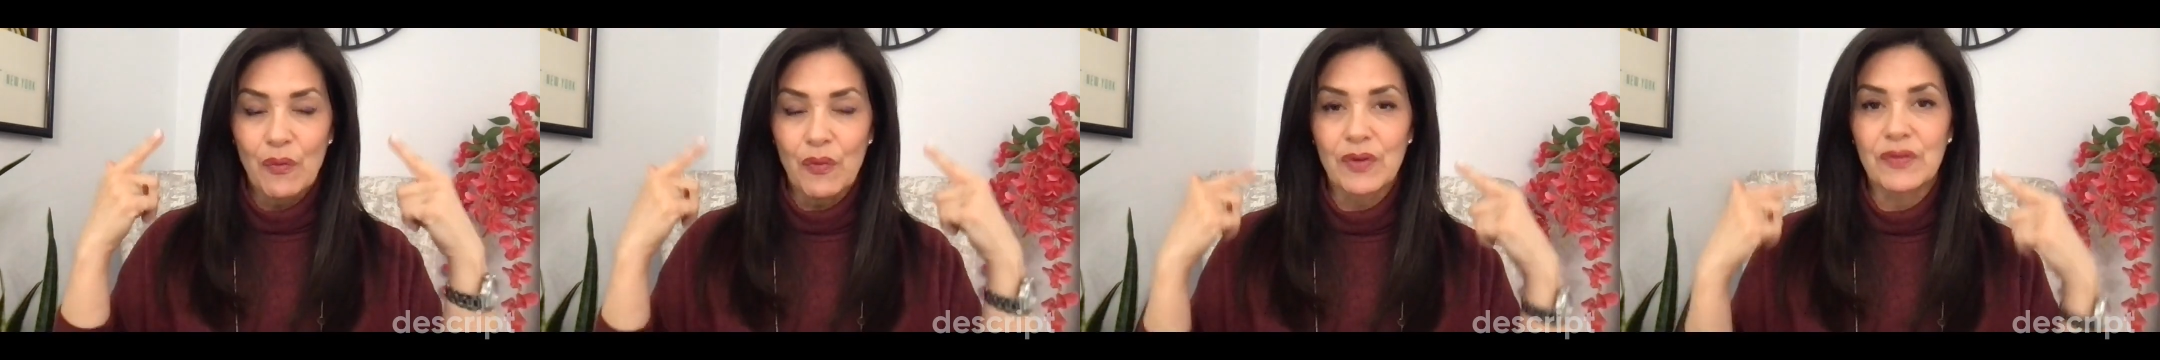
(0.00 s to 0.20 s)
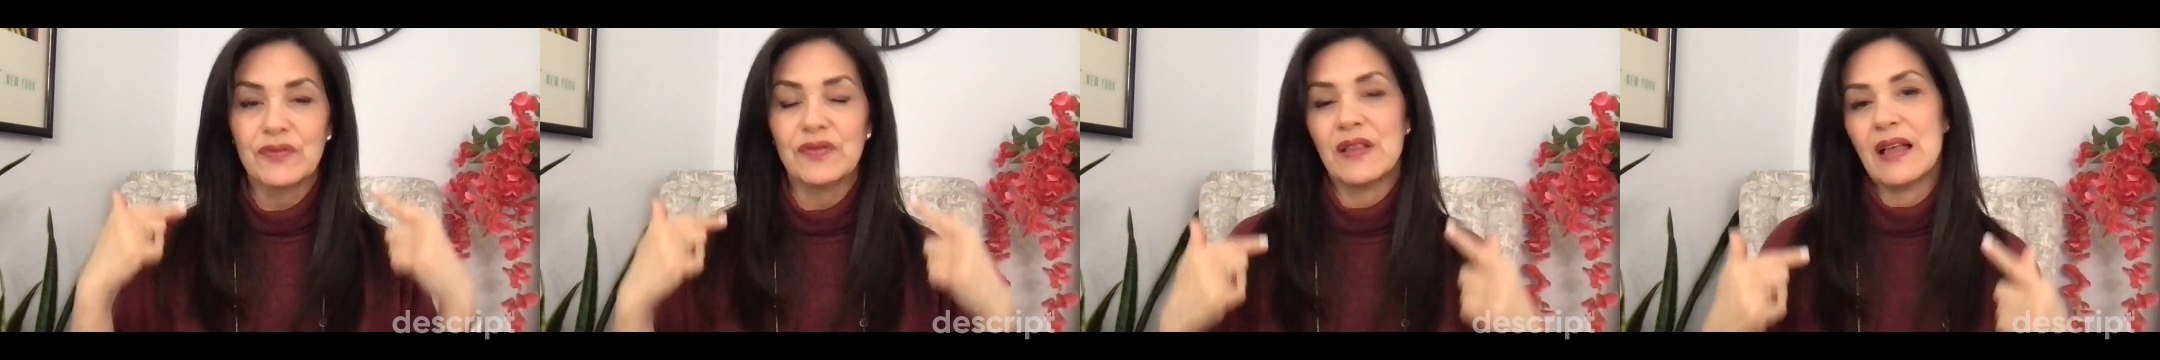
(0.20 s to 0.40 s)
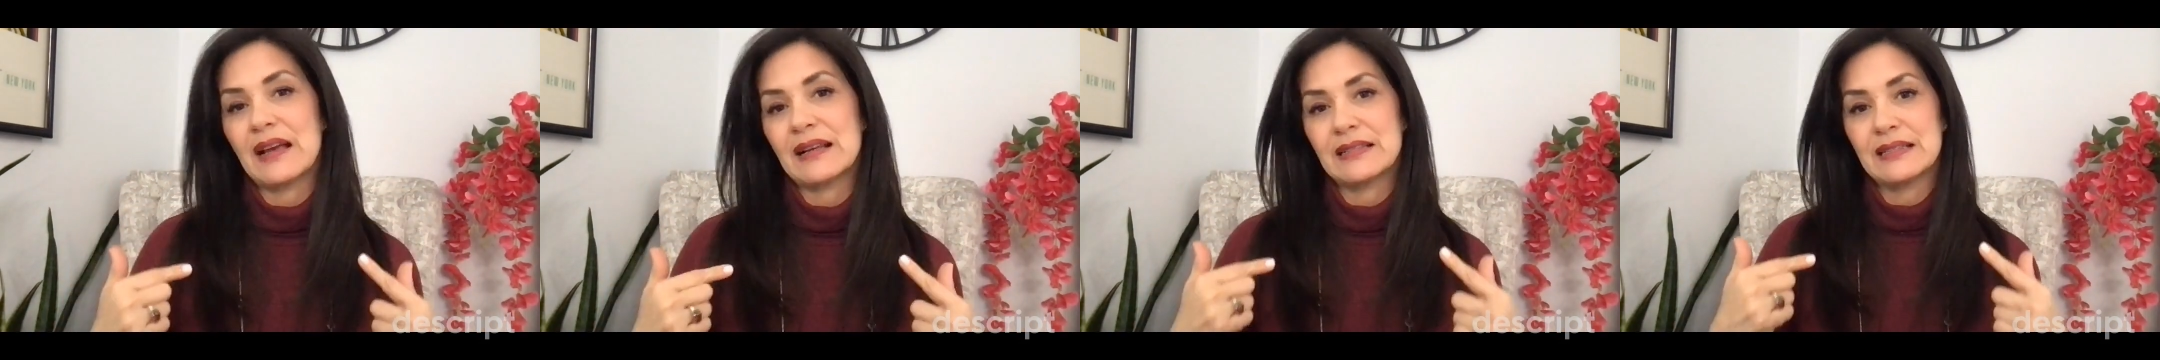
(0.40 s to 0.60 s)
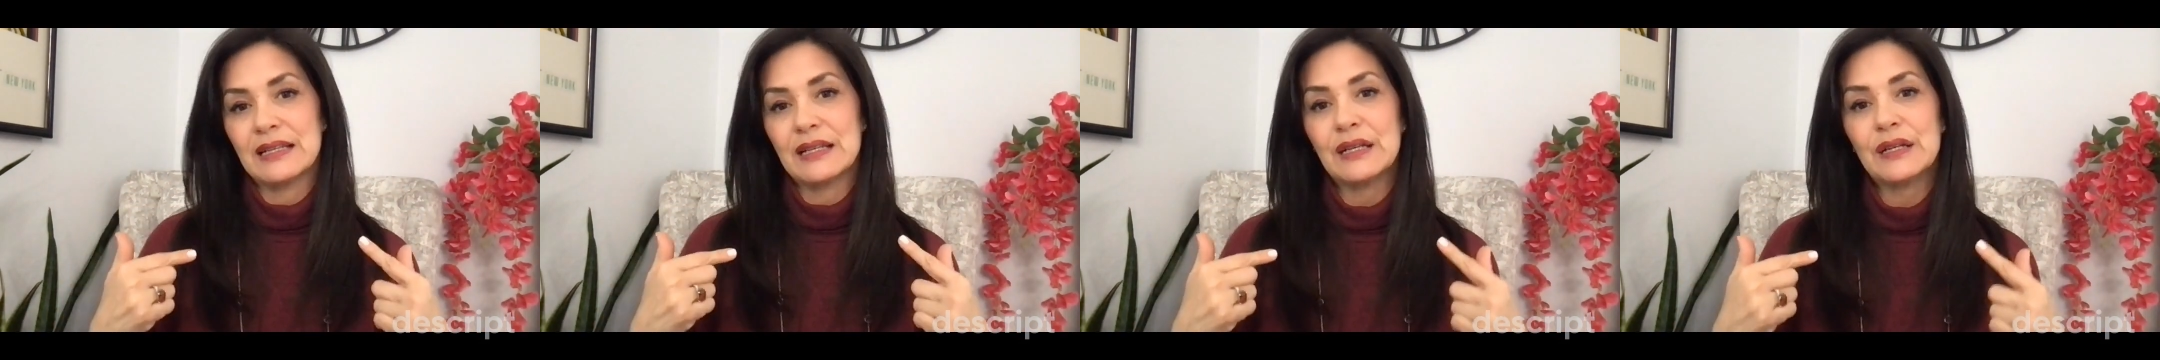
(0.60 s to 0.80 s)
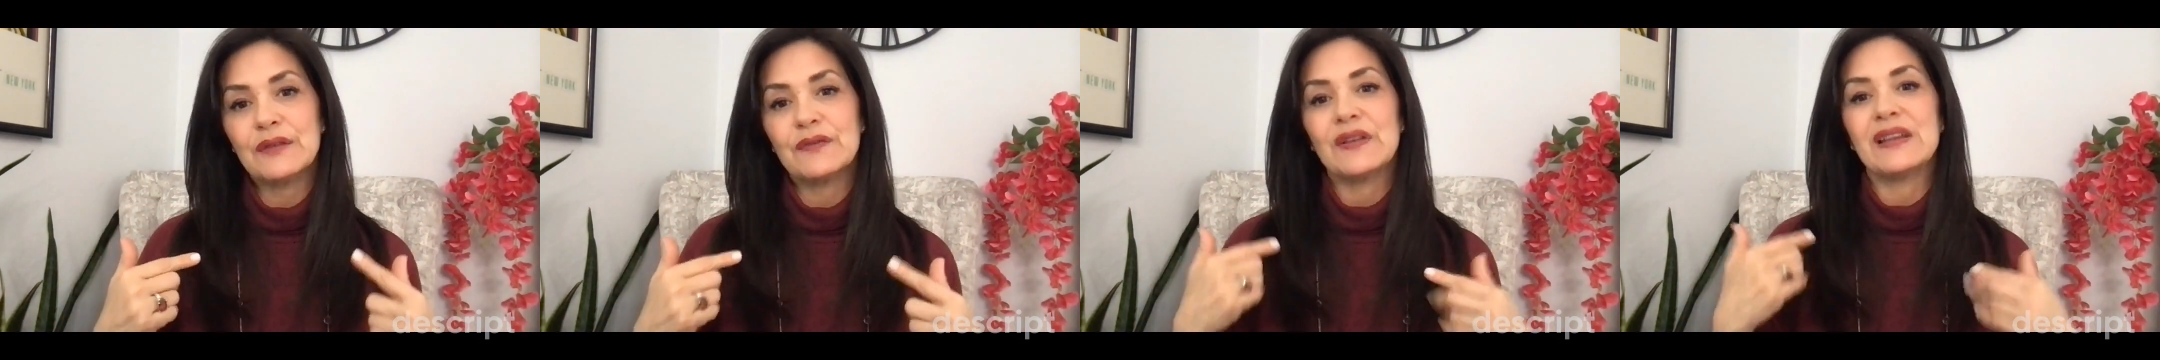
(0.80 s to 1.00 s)

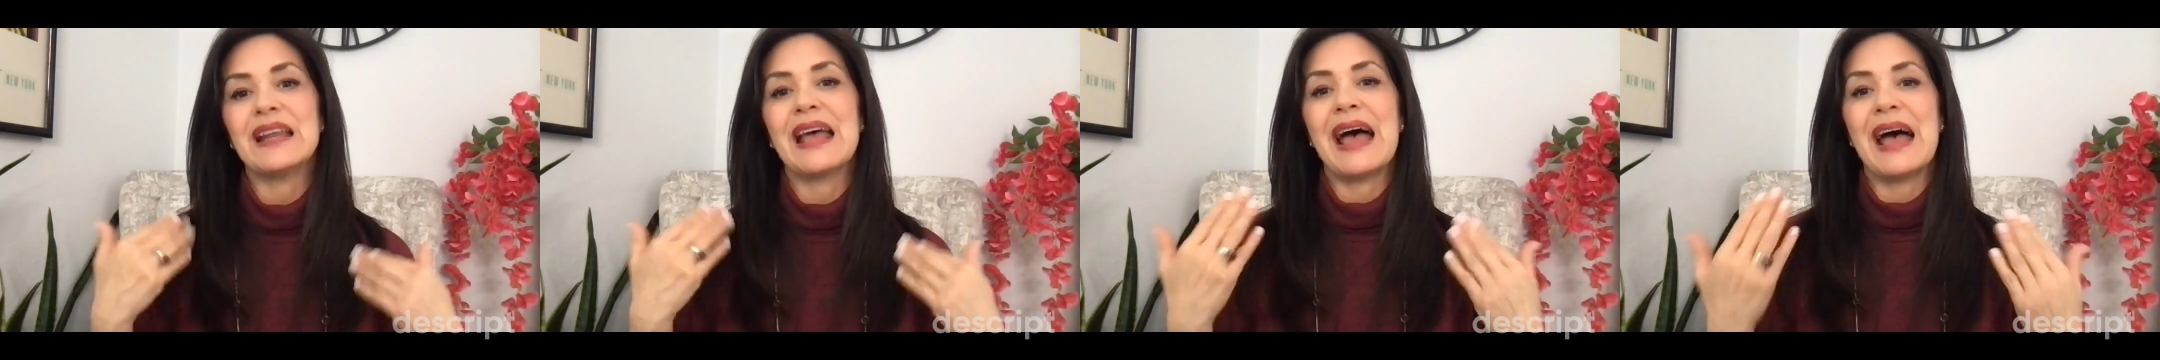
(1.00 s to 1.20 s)
reflective and